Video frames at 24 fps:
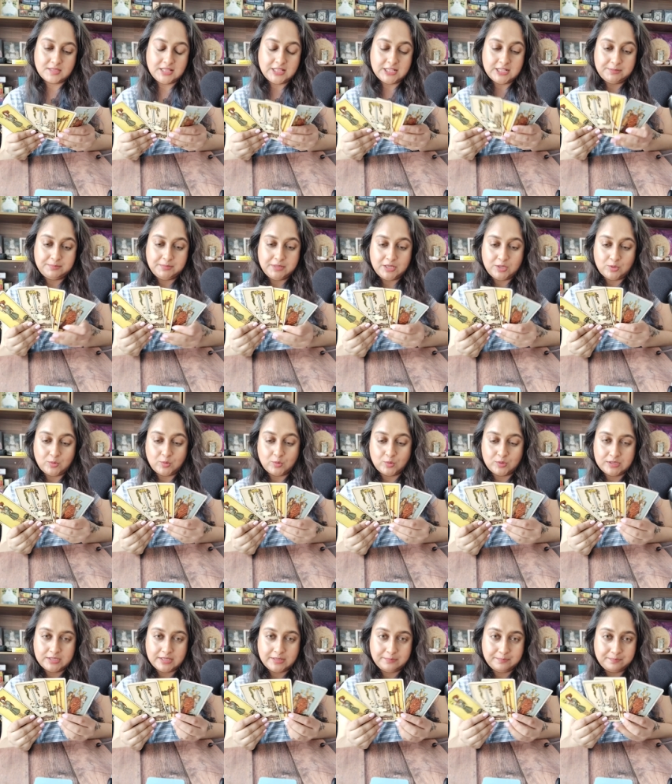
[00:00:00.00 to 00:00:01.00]
let me
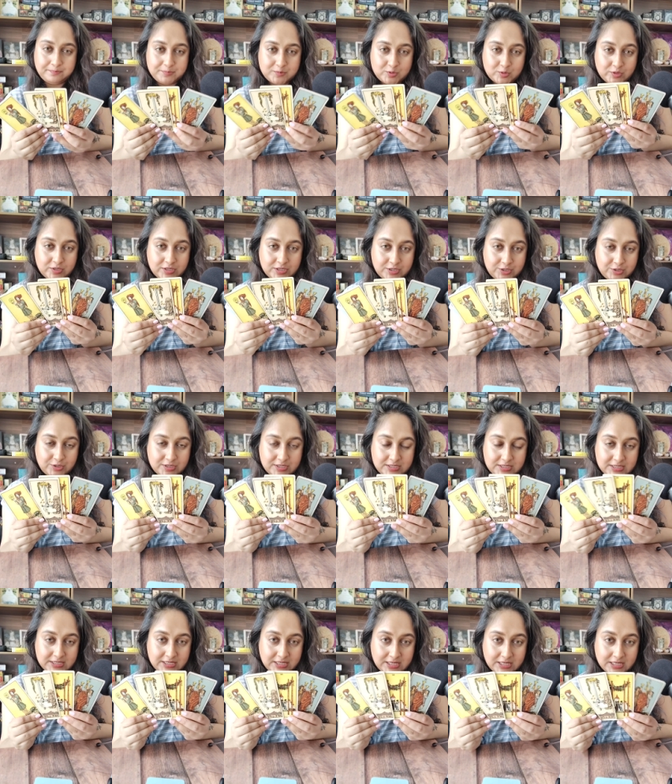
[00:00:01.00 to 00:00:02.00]
hold them so that you can
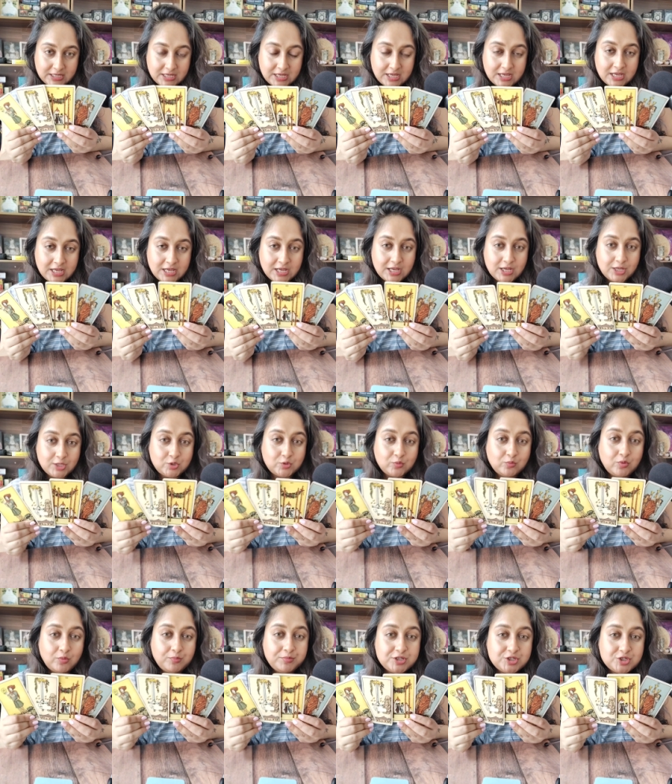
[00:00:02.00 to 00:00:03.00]
see the
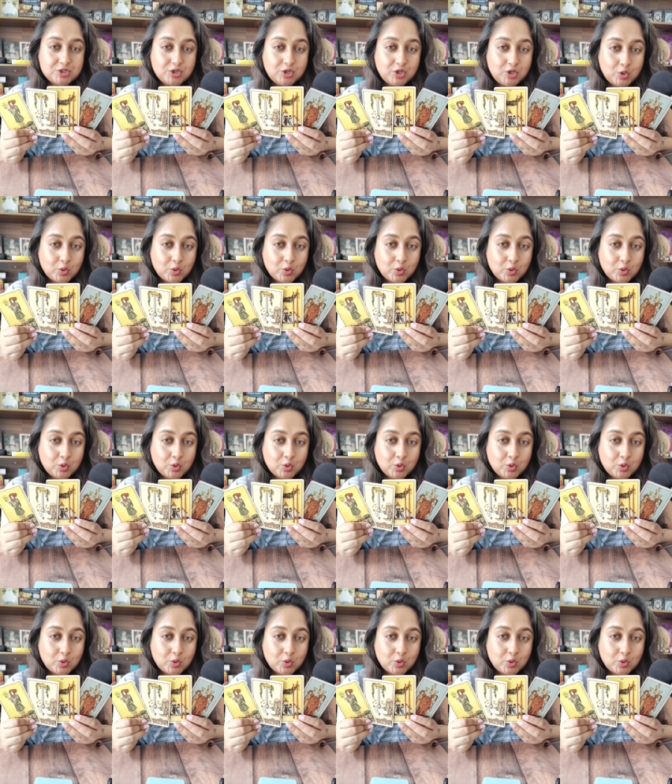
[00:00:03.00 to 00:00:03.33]
moment you